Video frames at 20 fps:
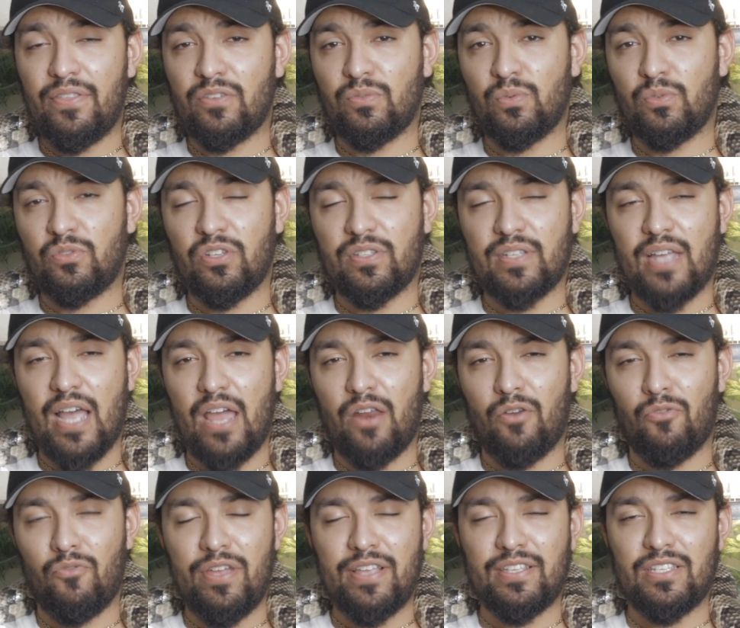This was just kind
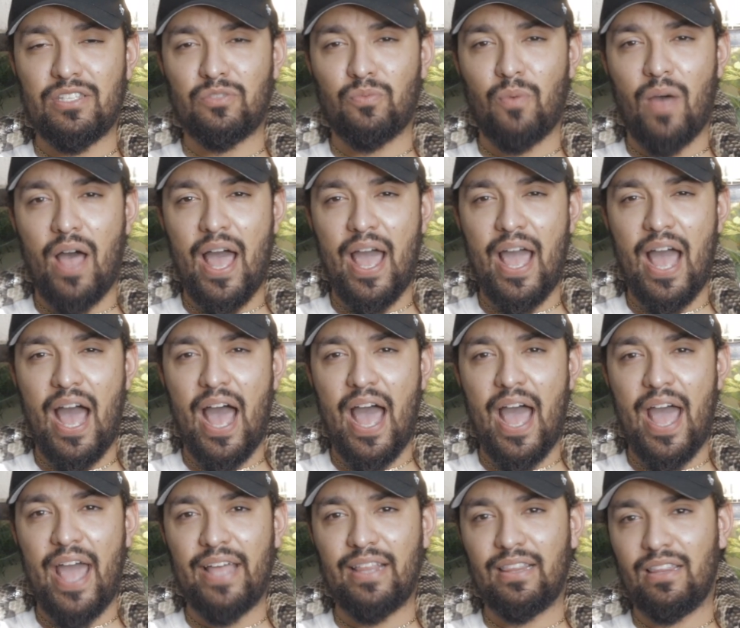of reasons why
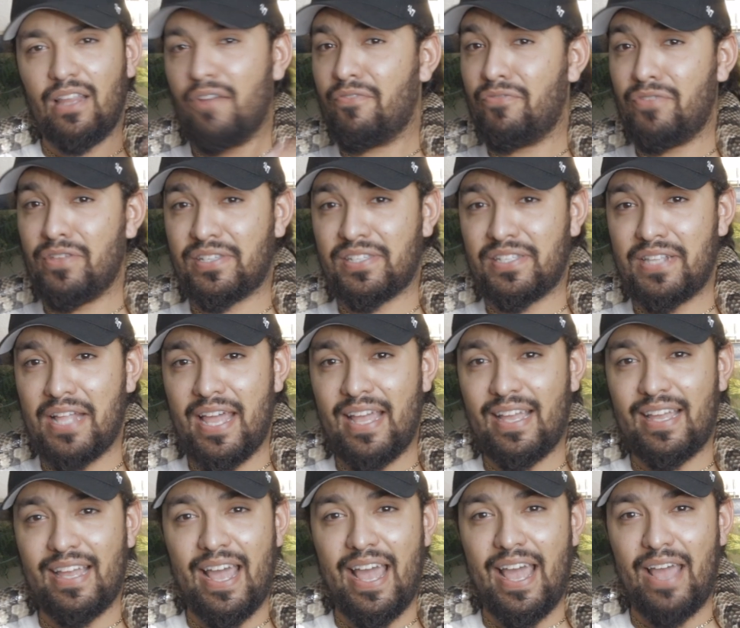I love this
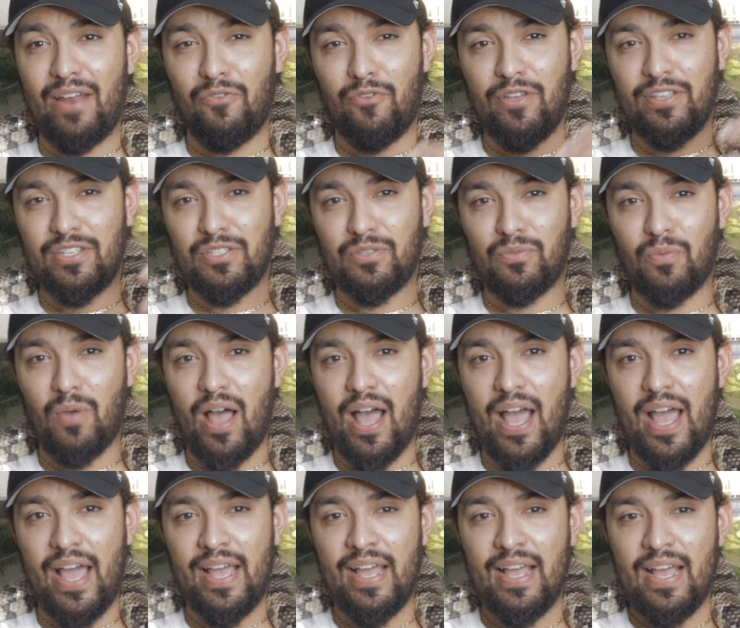snake and reasons
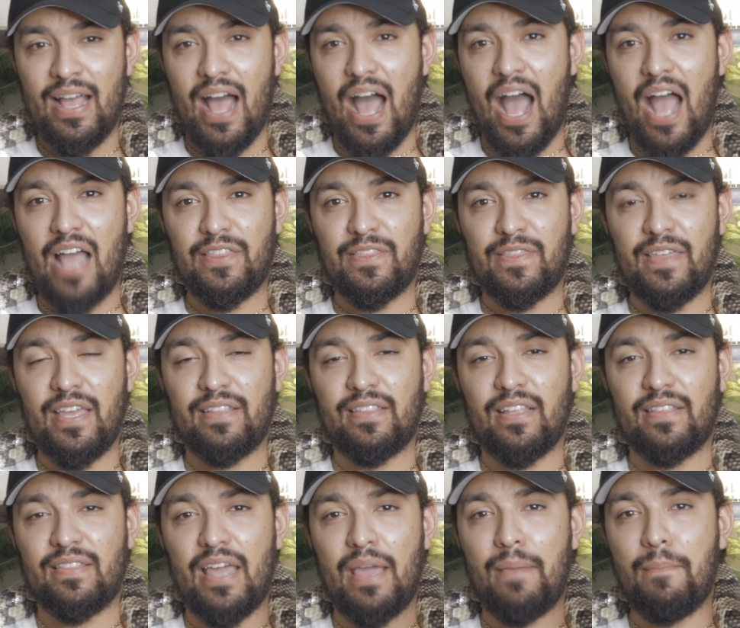why I think
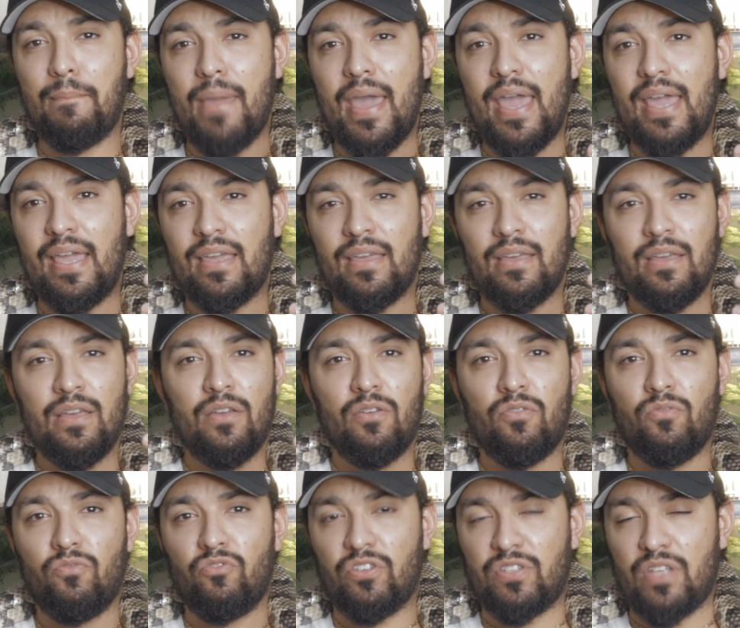that they make
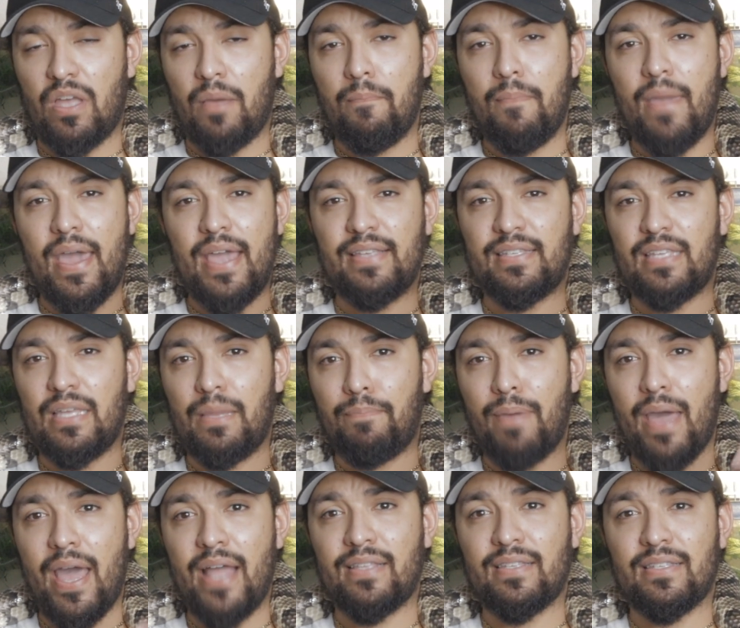just amazing
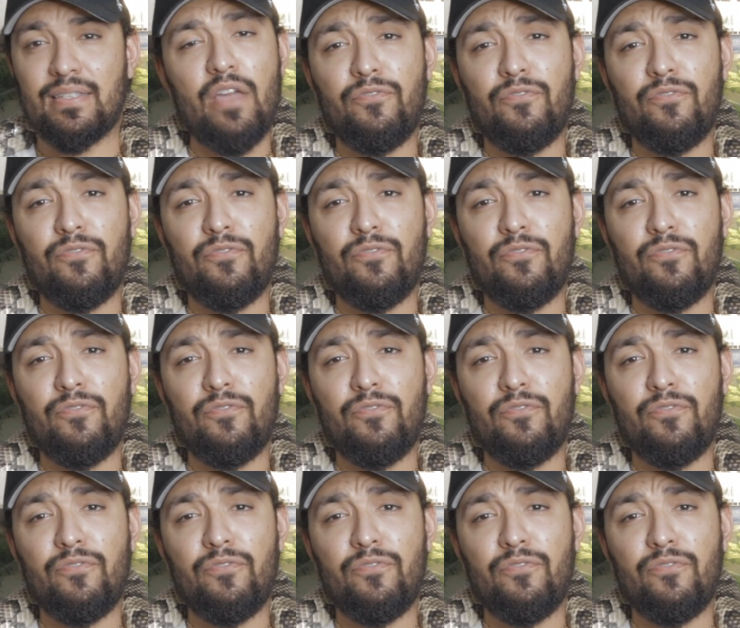pets.